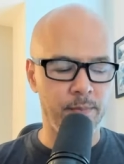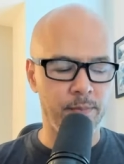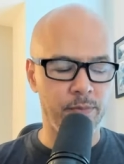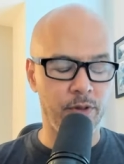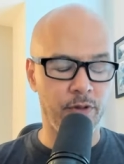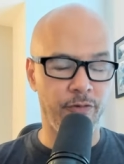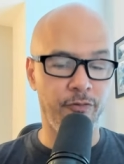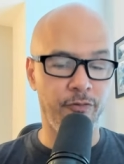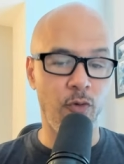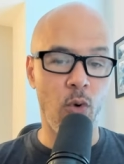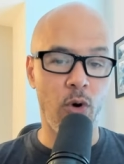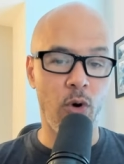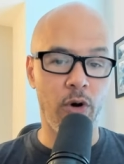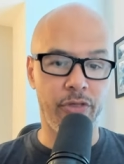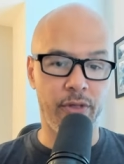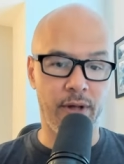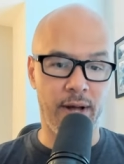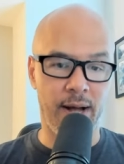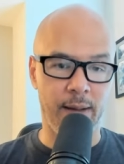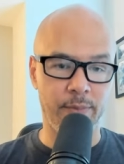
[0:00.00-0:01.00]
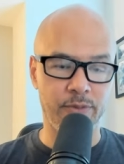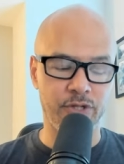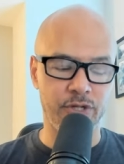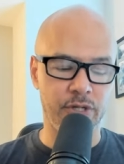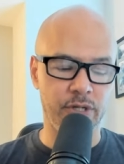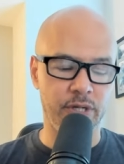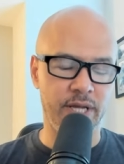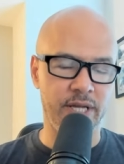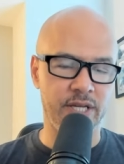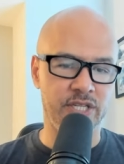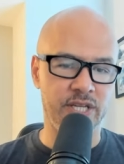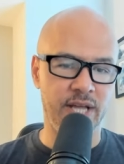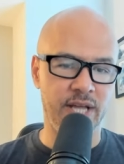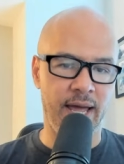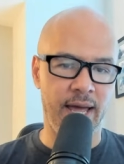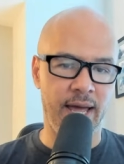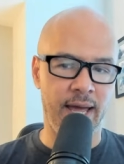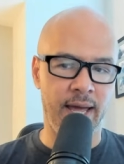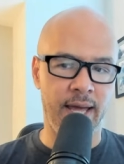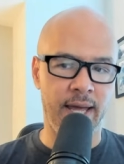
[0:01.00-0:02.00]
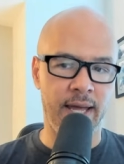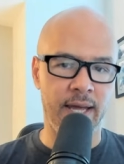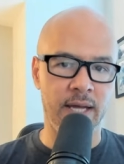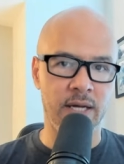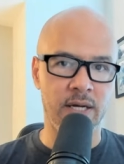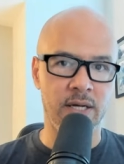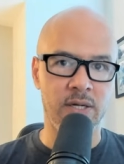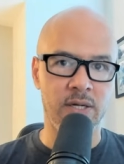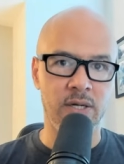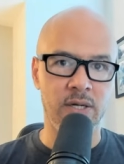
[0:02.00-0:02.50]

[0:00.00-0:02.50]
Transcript: The fourth option is a